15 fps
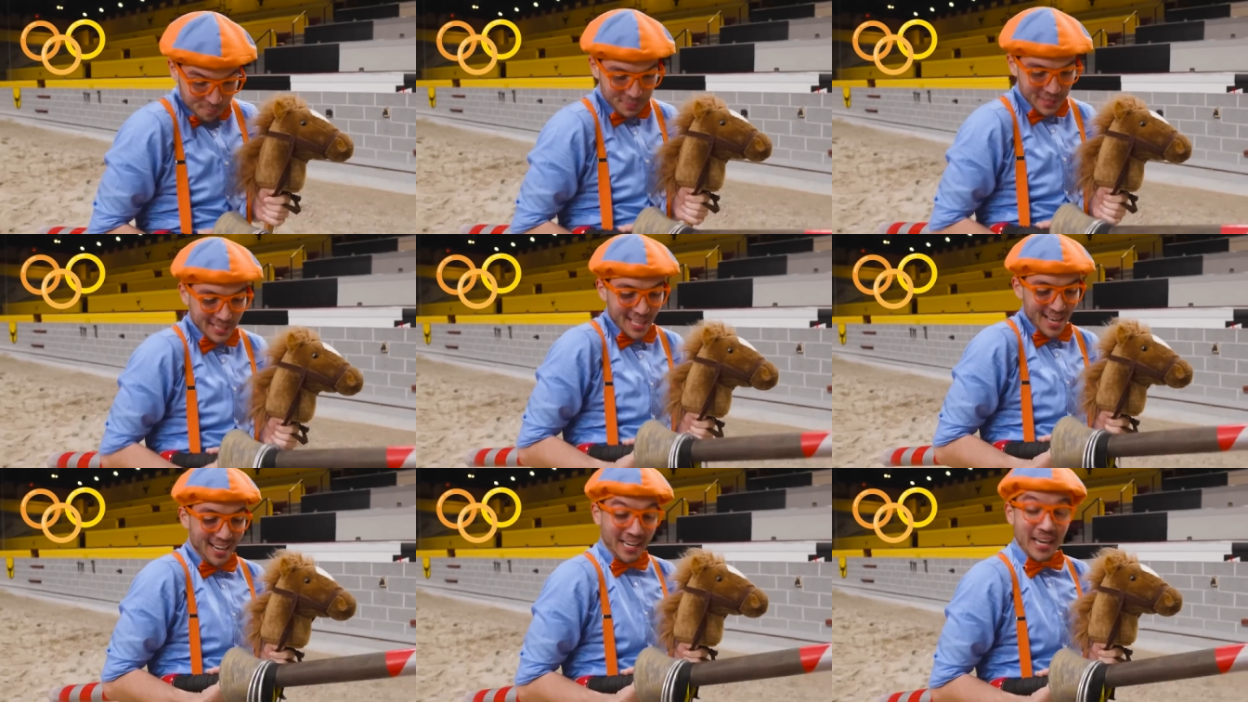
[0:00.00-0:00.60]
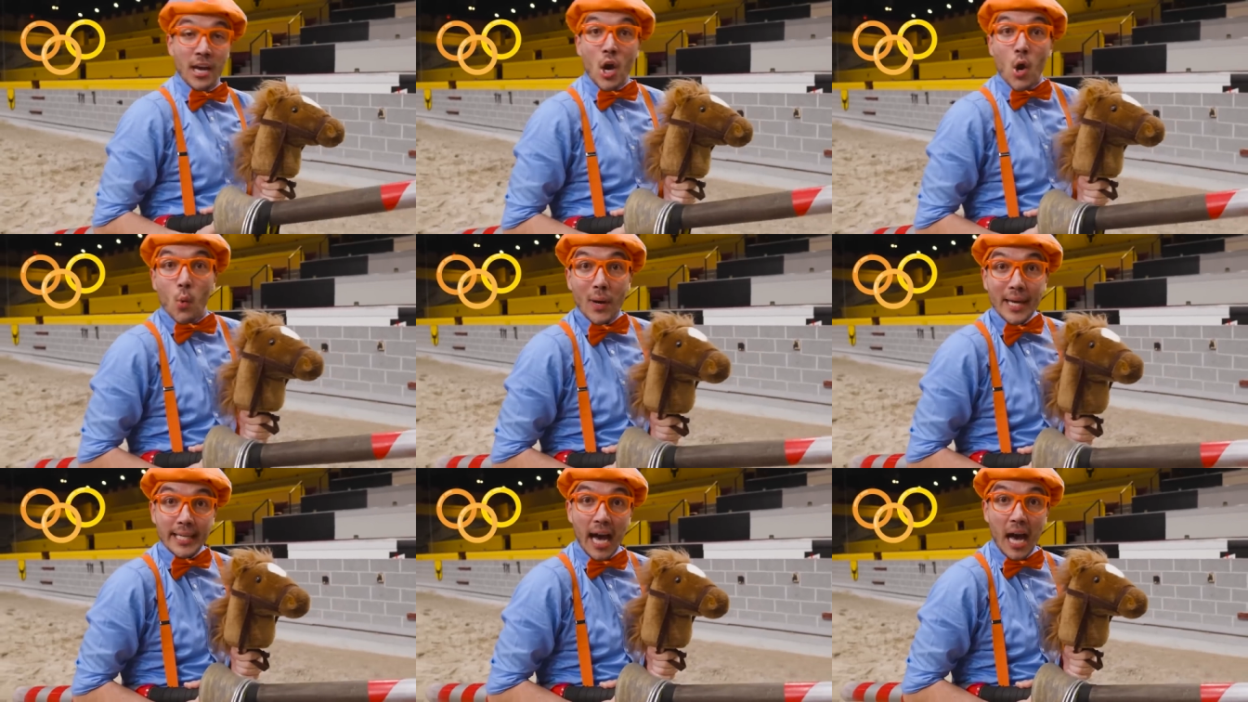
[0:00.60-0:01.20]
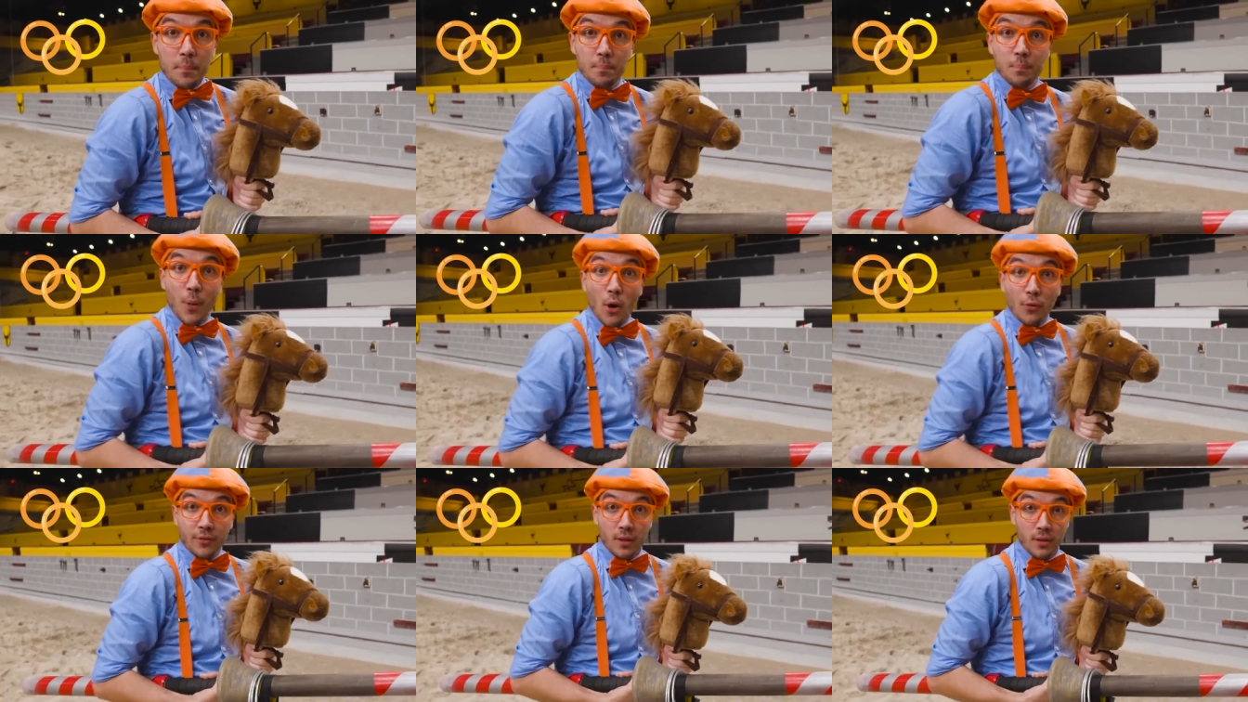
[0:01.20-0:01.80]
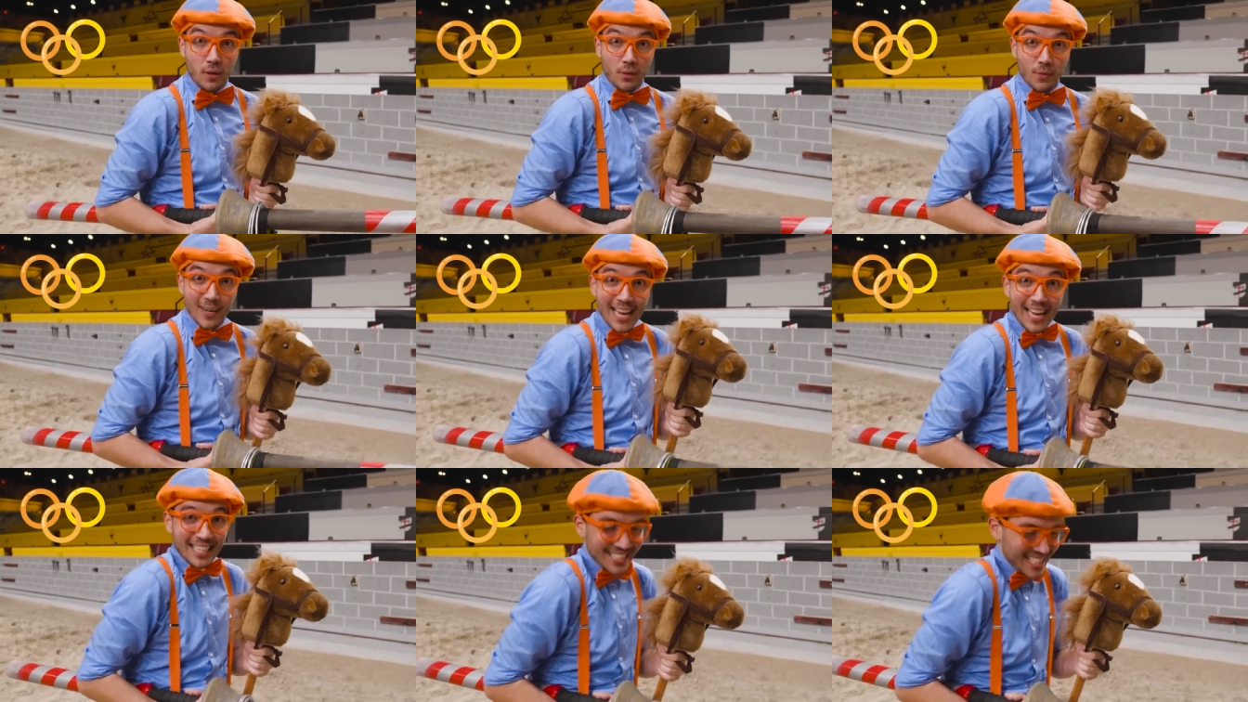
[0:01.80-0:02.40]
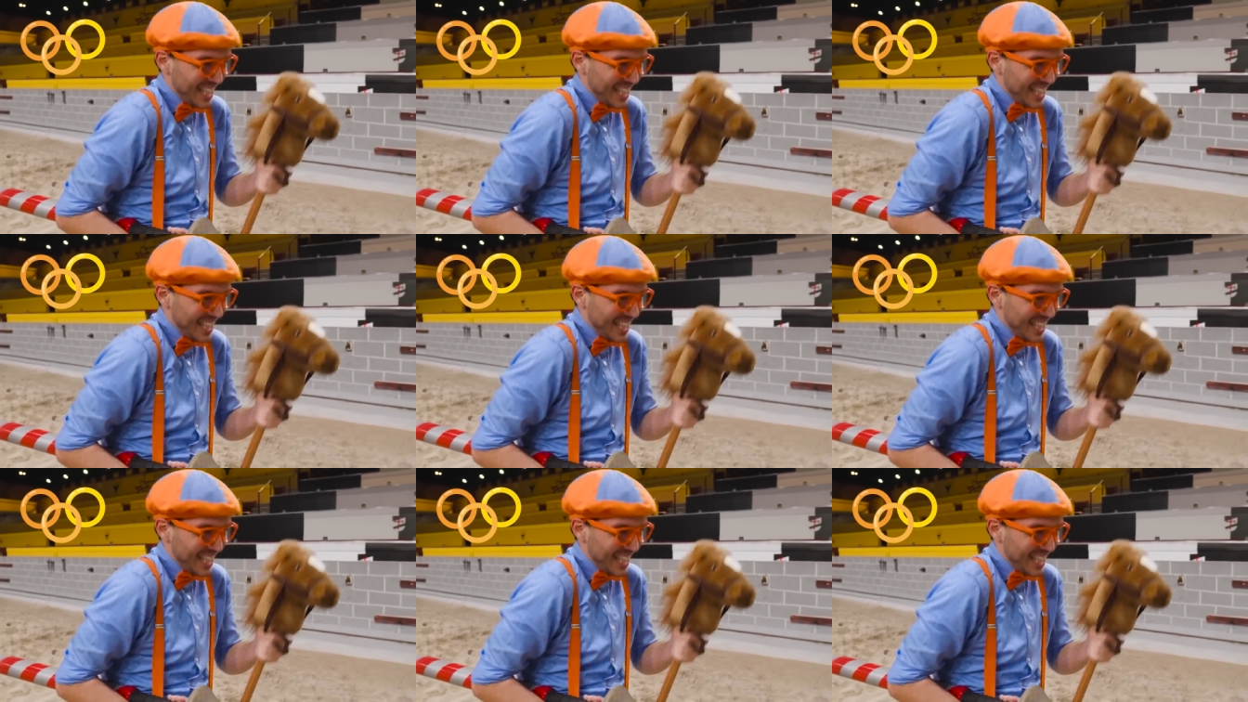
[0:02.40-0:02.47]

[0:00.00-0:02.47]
But look, we got both of the rings.